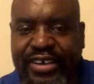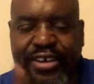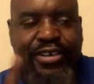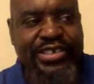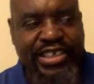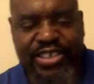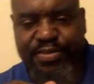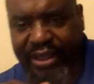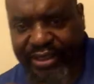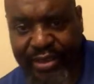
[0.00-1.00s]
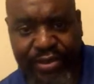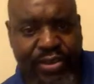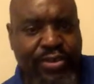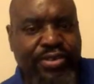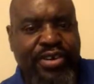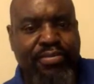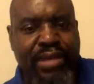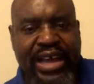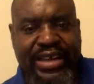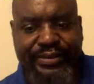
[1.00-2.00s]
Curry's expecting him to go to the
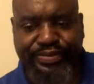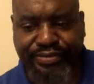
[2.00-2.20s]
body.